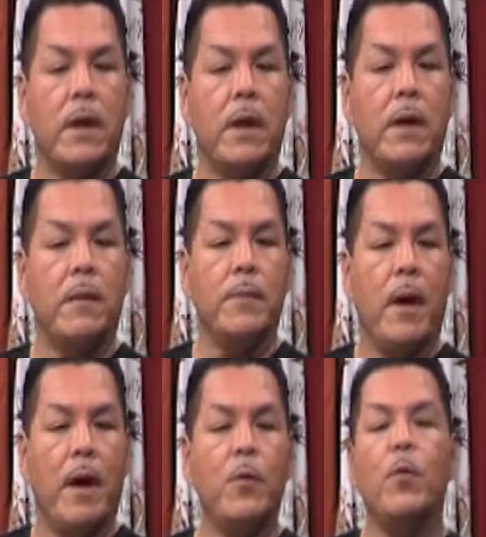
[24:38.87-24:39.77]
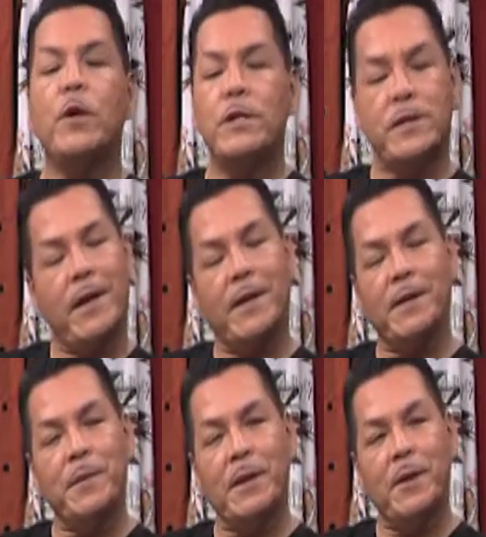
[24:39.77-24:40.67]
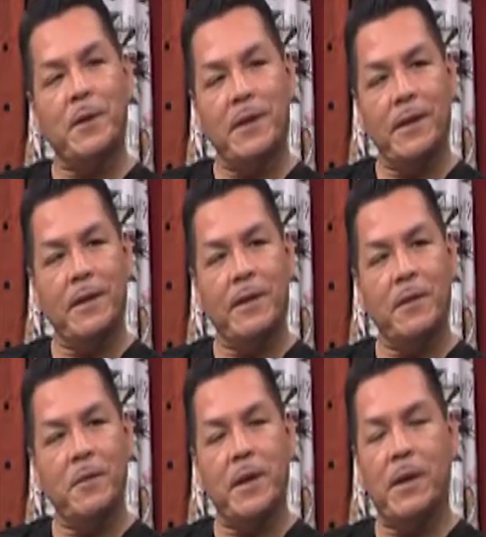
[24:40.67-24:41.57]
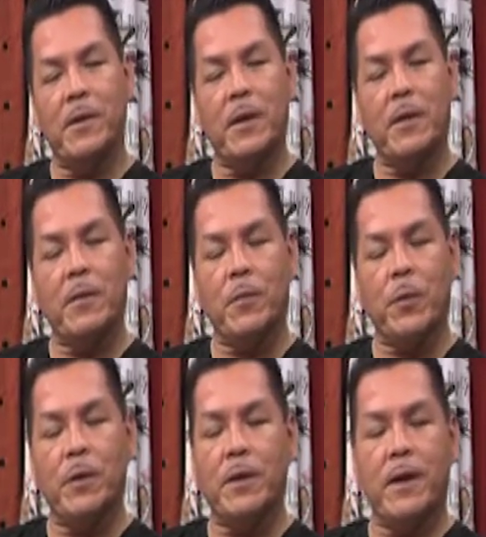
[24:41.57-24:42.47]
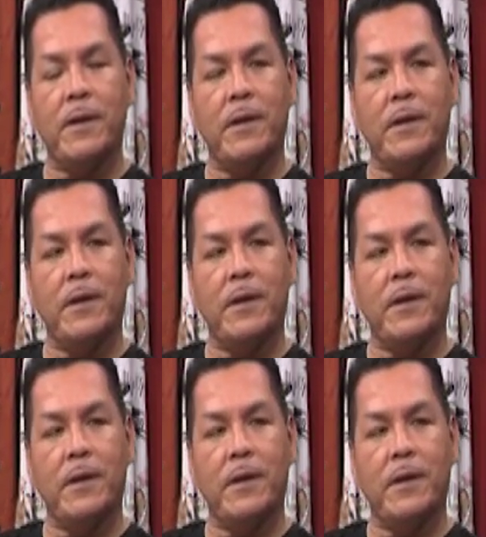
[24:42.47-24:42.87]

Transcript: Um, I wish that could be the only thing in there, but it, it will not.